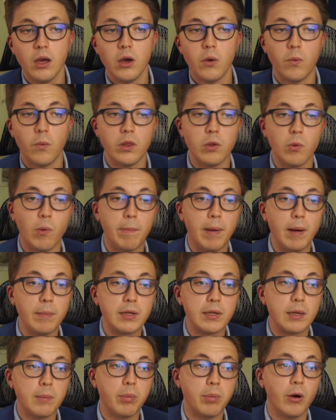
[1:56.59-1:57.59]
When the
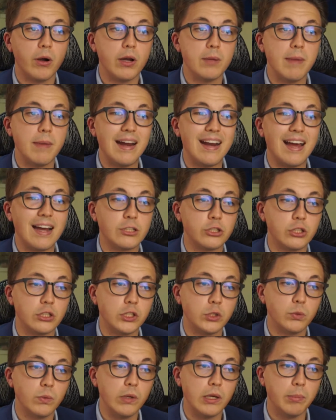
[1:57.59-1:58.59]
Republican Party might actually
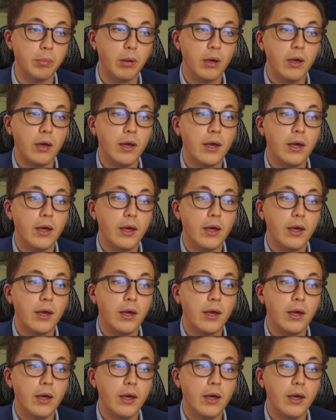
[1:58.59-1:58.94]
sweep,